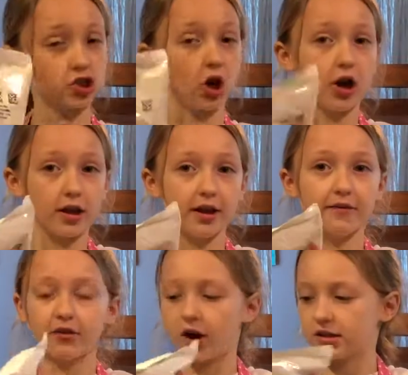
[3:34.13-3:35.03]

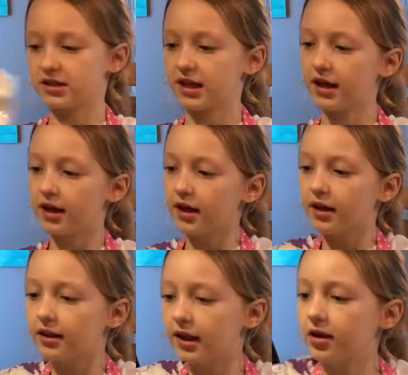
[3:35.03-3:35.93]
chocolate frosting,
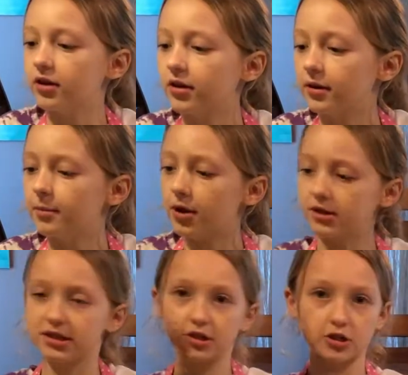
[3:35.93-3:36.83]
like on the
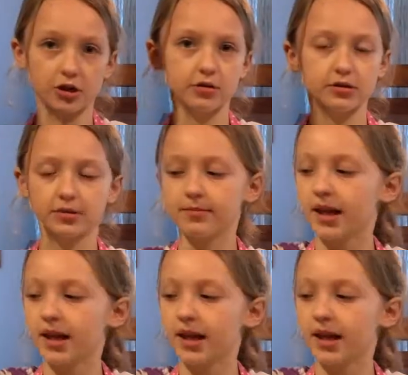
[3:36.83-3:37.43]
box it shows.